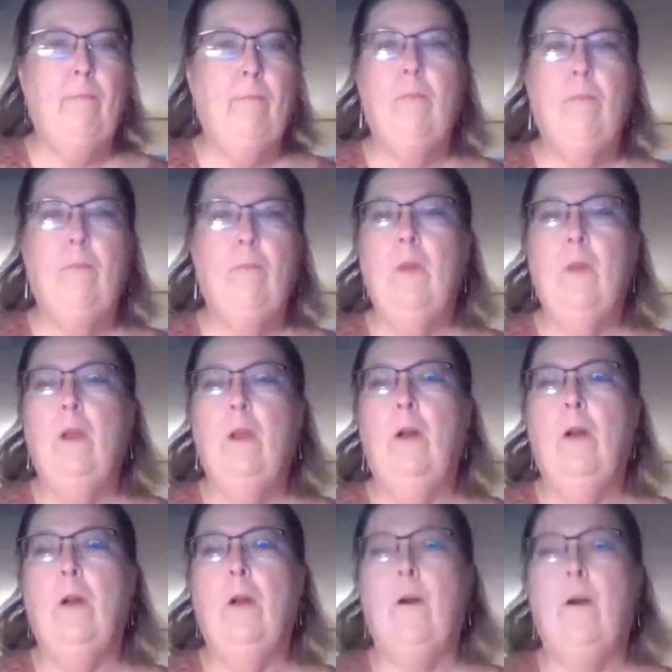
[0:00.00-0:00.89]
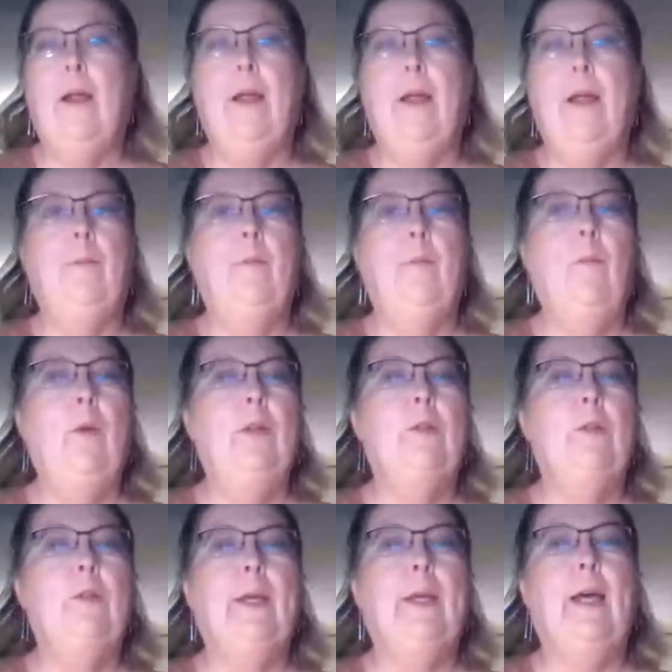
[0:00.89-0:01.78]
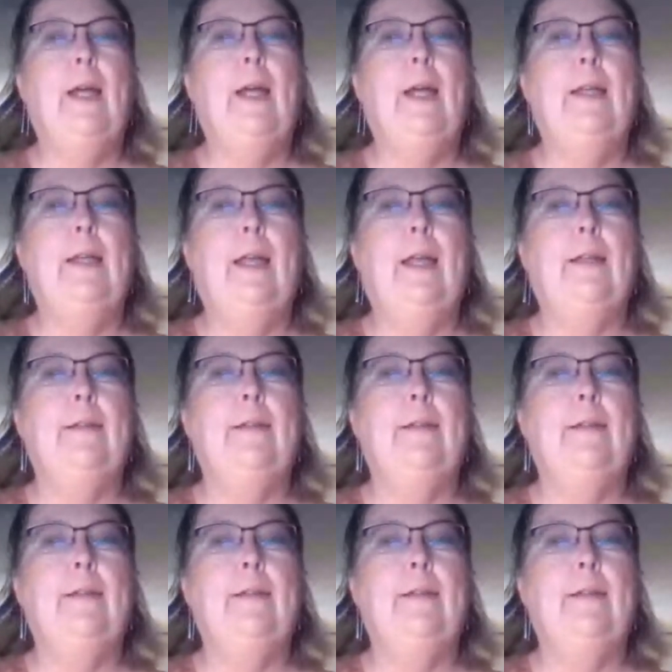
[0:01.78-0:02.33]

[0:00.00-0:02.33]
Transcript: All right, what do we got next?